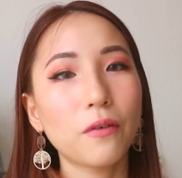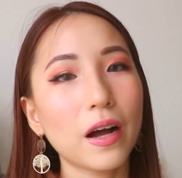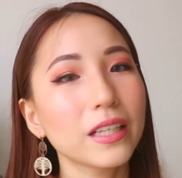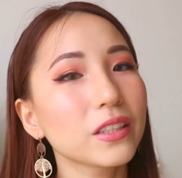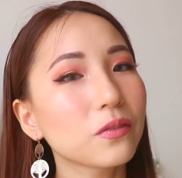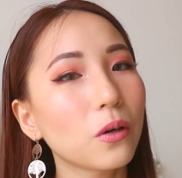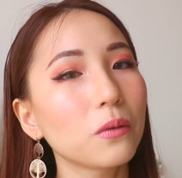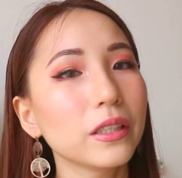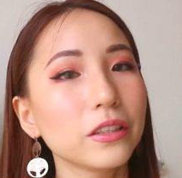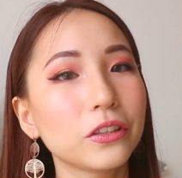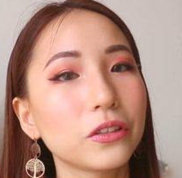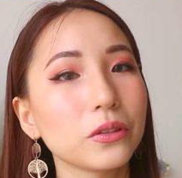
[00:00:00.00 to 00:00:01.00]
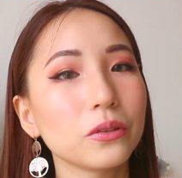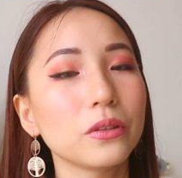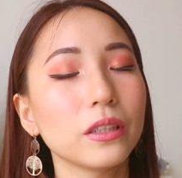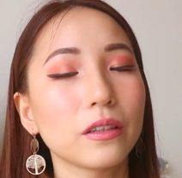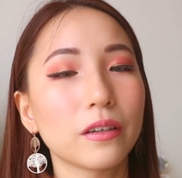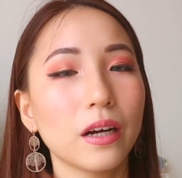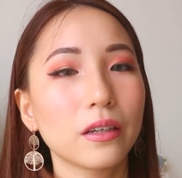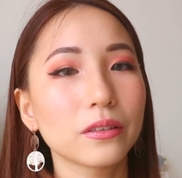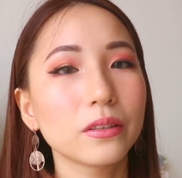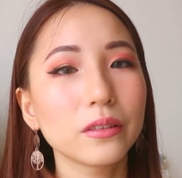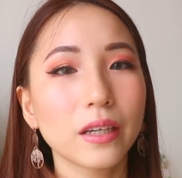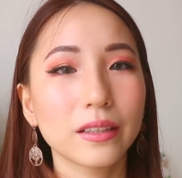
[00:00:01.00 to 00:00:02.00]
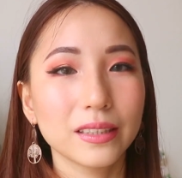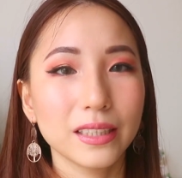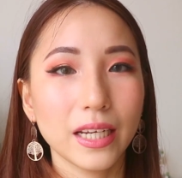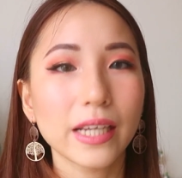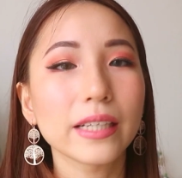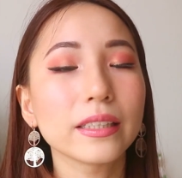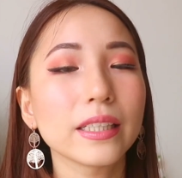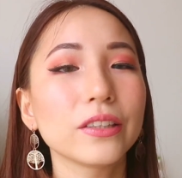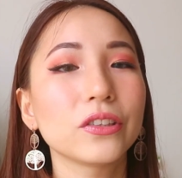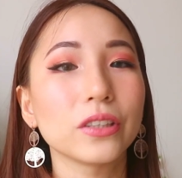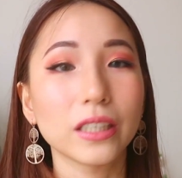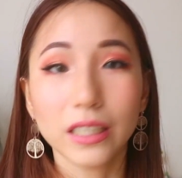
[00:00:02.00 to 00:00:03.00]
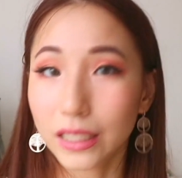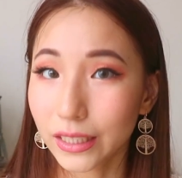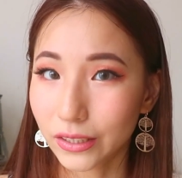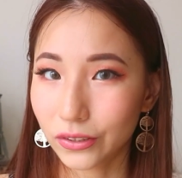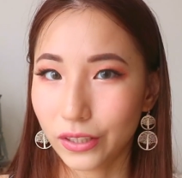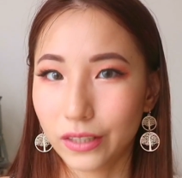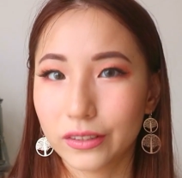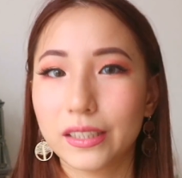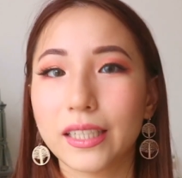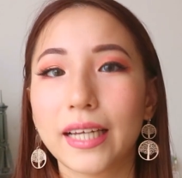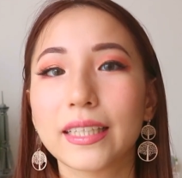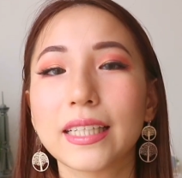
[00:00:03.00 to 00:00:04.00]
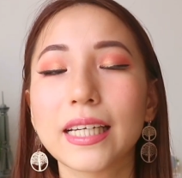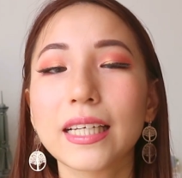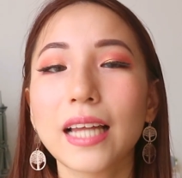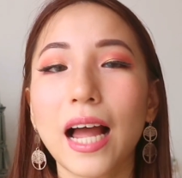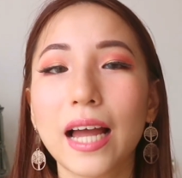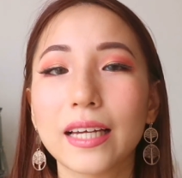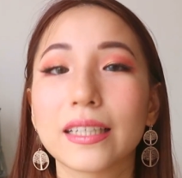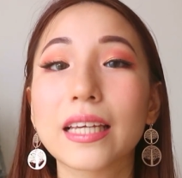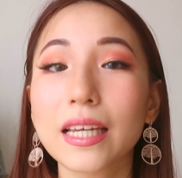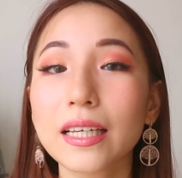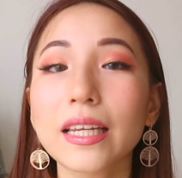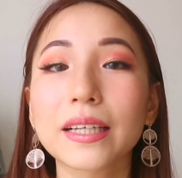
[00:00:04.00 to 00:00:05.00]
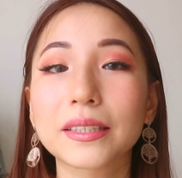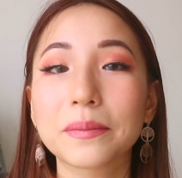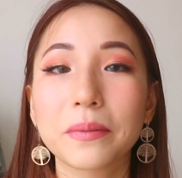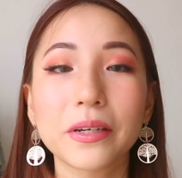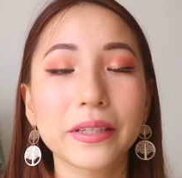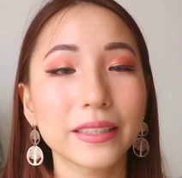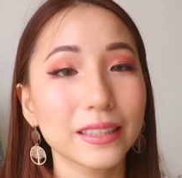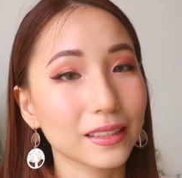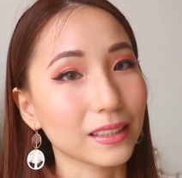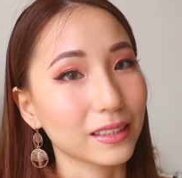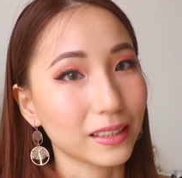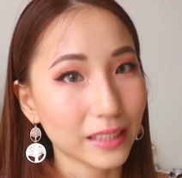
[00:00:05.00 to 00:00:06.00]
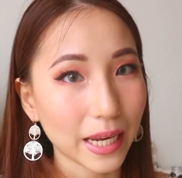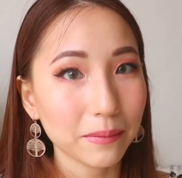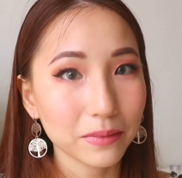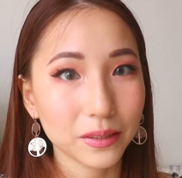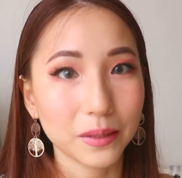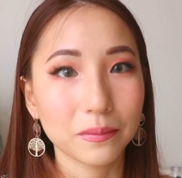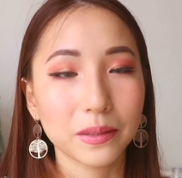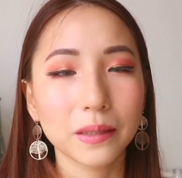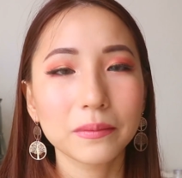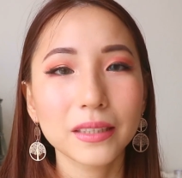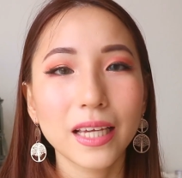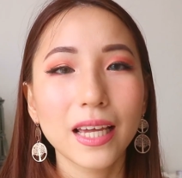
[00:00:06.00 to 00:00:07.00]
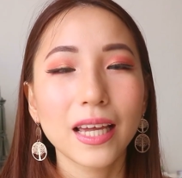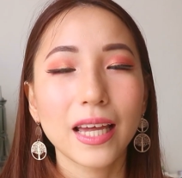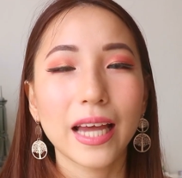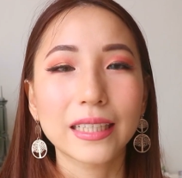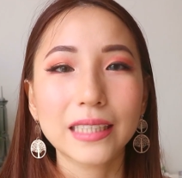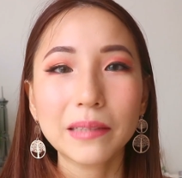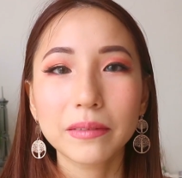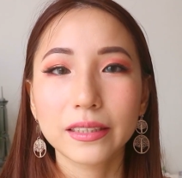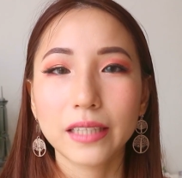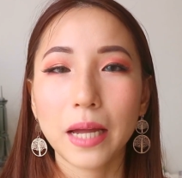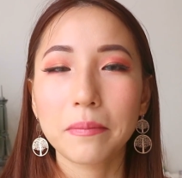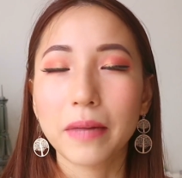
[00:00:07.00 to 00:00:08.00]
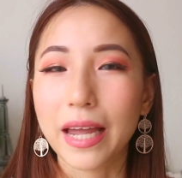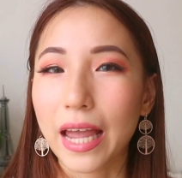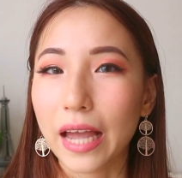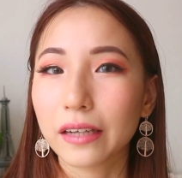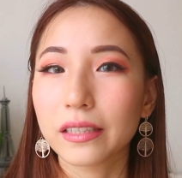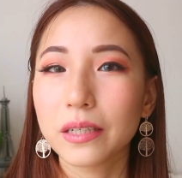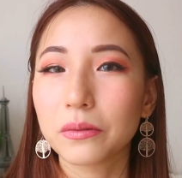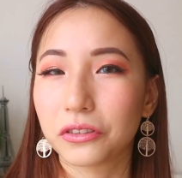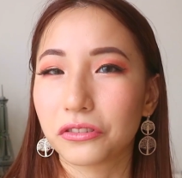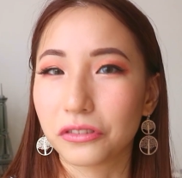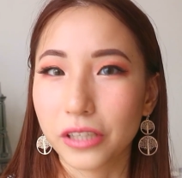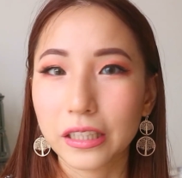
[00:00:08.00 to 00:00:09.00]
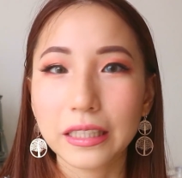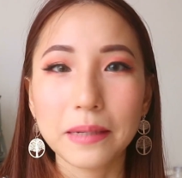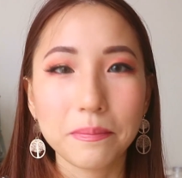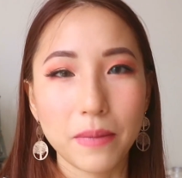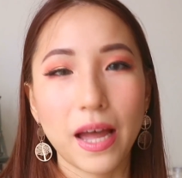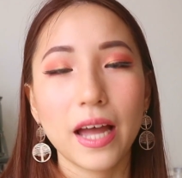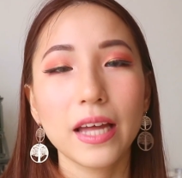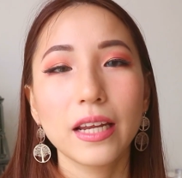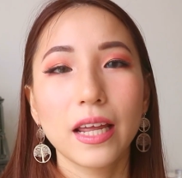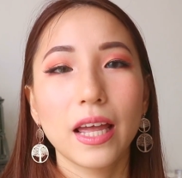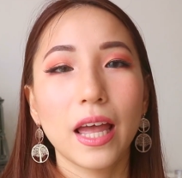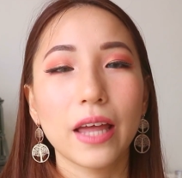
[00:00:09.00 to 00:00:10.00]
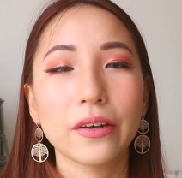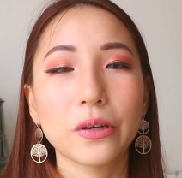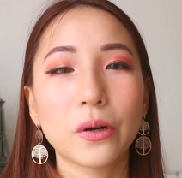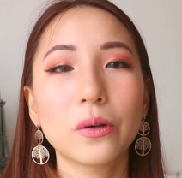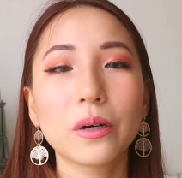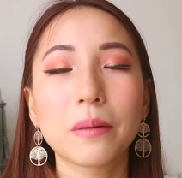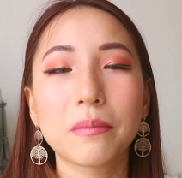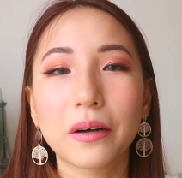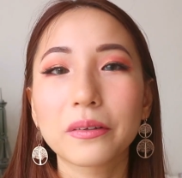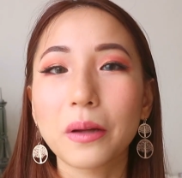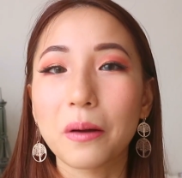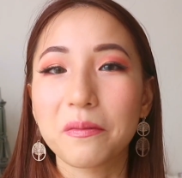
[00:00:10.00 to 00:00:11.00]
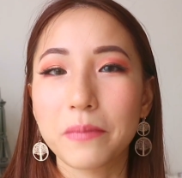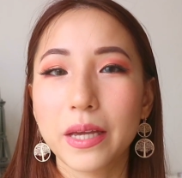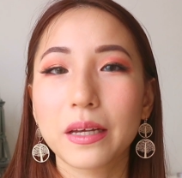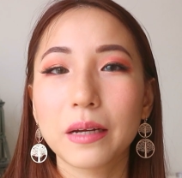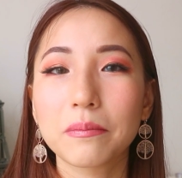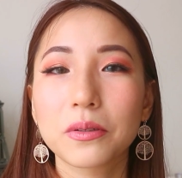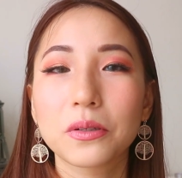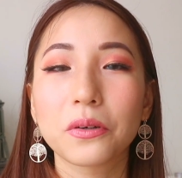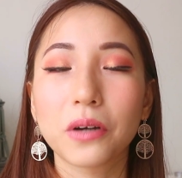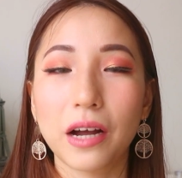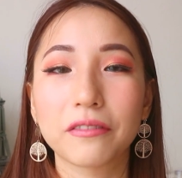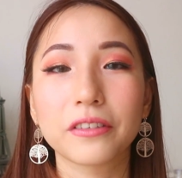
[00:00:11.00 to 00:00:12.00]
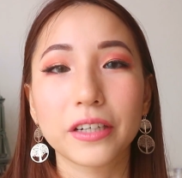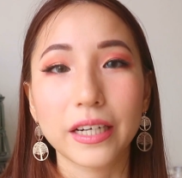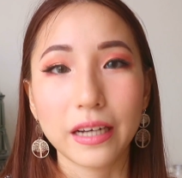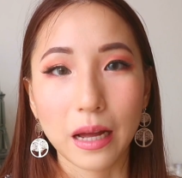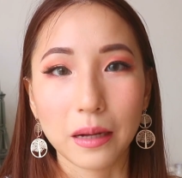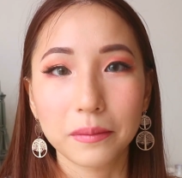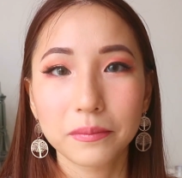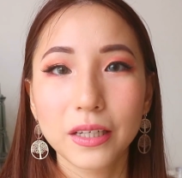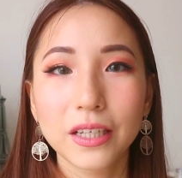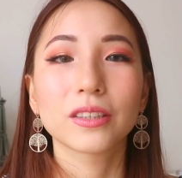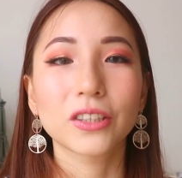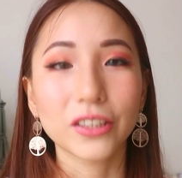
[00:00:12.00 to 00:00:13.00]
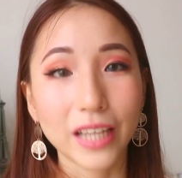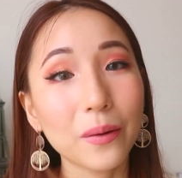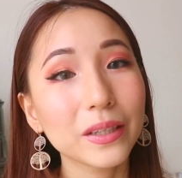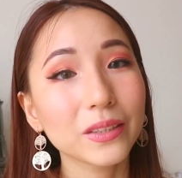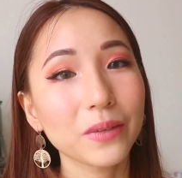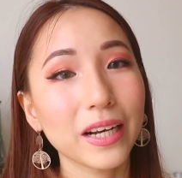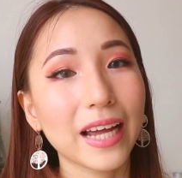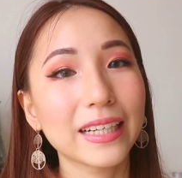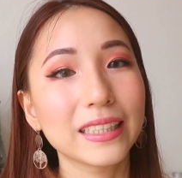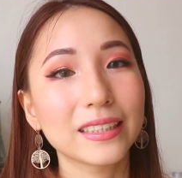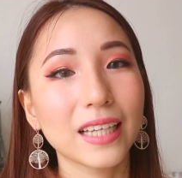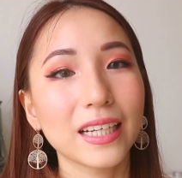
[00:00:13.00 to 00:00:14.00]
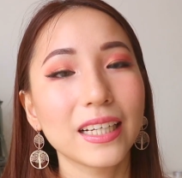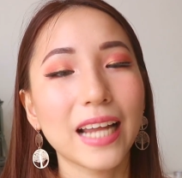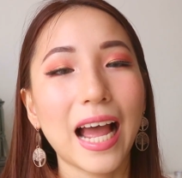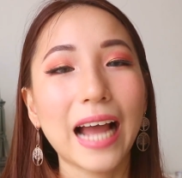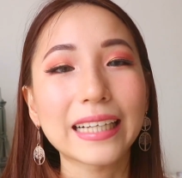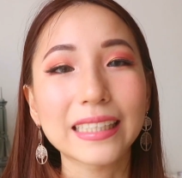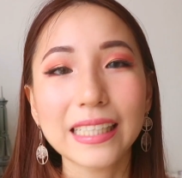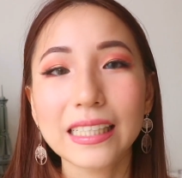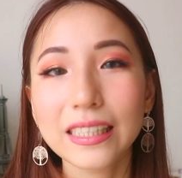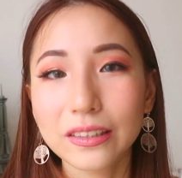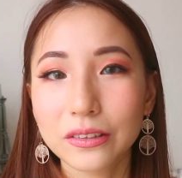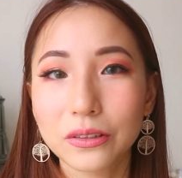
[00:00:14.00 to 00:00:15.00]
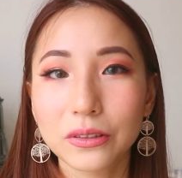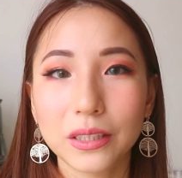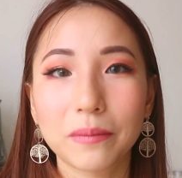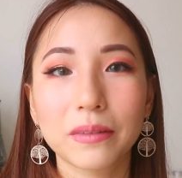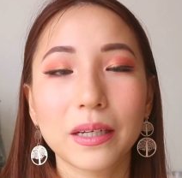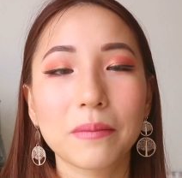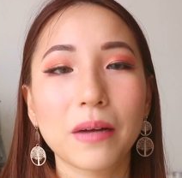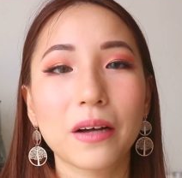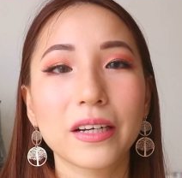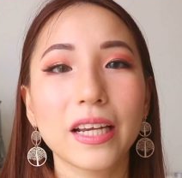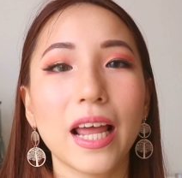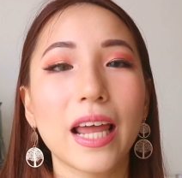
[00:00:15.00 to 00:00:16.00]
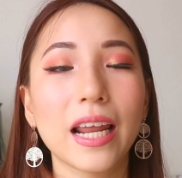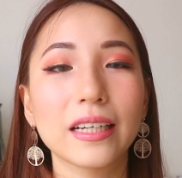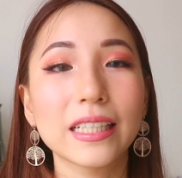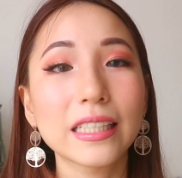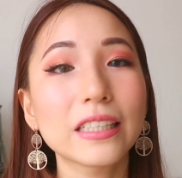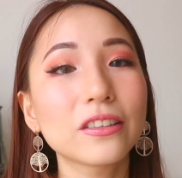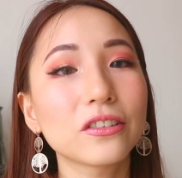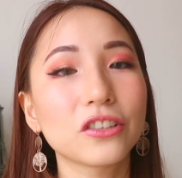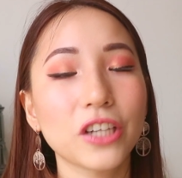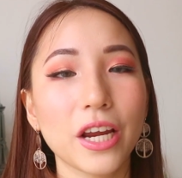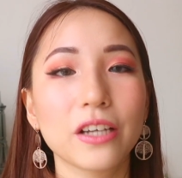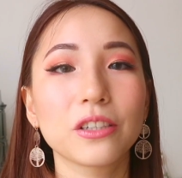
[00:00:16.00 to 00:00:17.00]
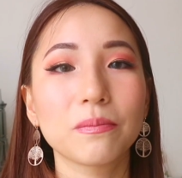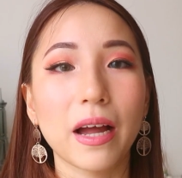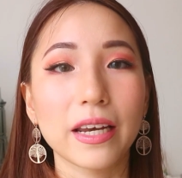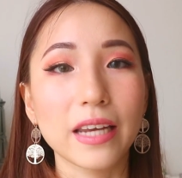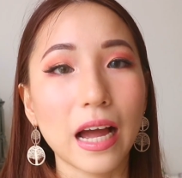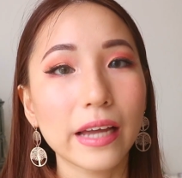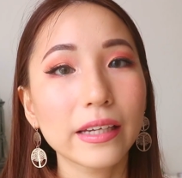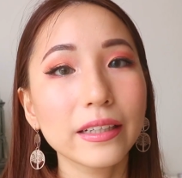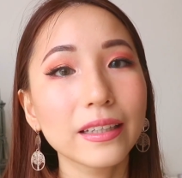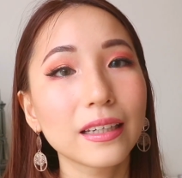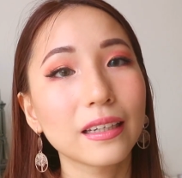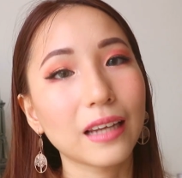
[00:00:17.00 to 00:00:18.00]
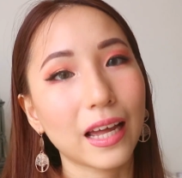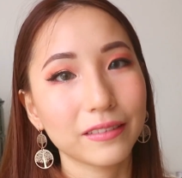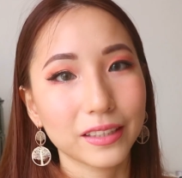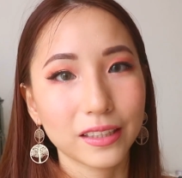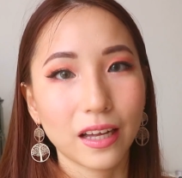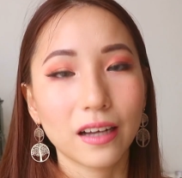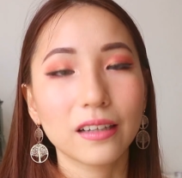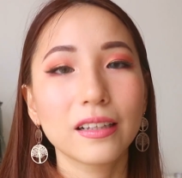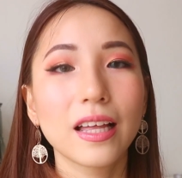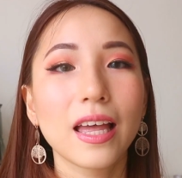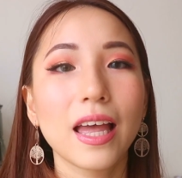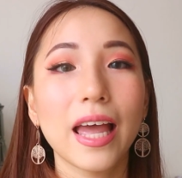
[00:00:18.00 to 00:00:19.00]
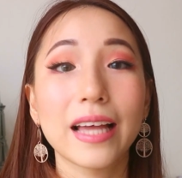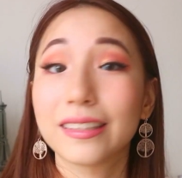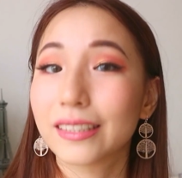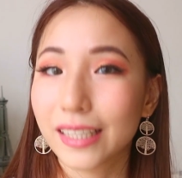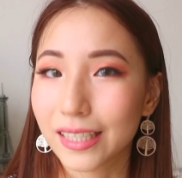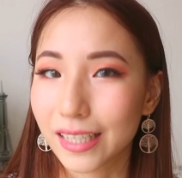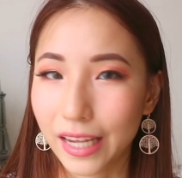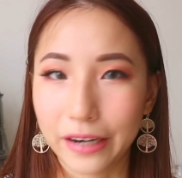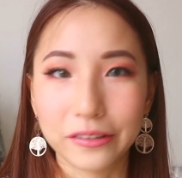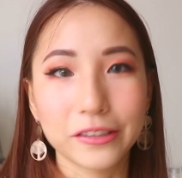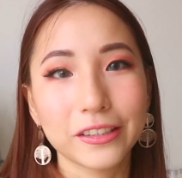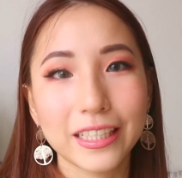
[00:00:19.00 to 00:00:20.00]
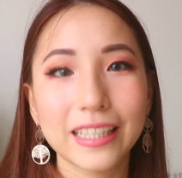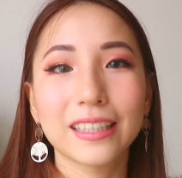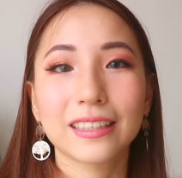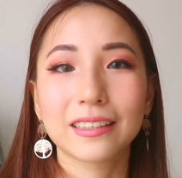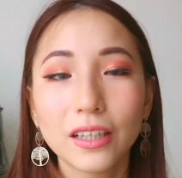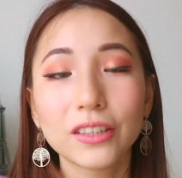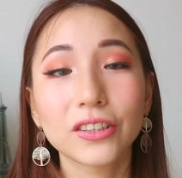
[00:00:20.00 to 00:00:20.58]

Fast forward to around 2018 to early 2019, I again experienced the same symptoms, except this time my acne was really bad and no amount of makeup could cover it up. So that was when I decided that I needed to do something about it and I needed to change my diet, lifestyle, and skincare routine.